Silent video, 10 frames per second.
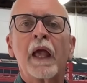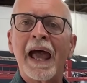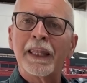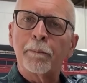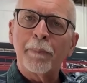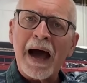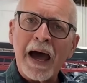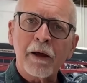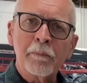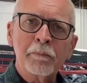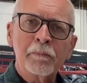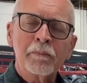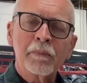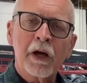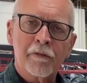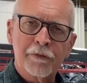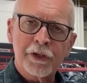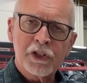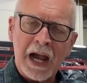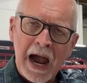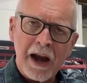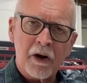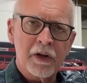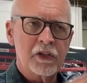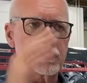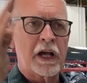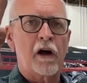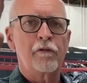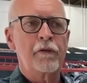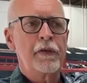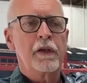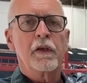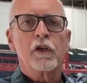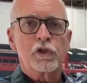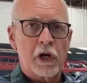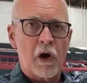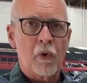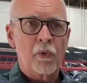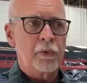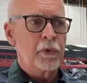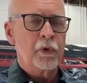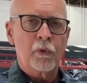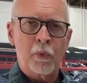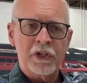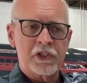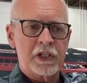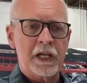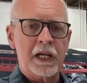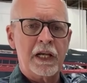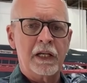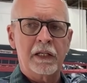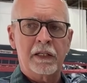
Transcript: and the bottom of the tire itself. So we see